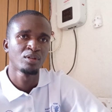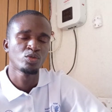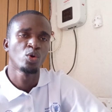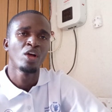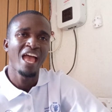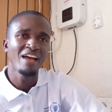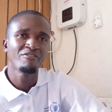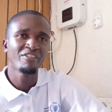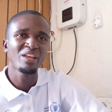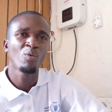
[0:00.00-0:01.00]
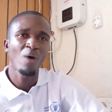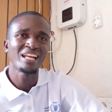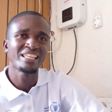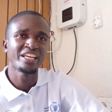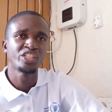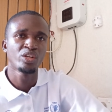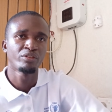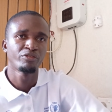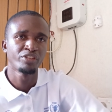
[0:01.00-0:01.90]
So every one kg of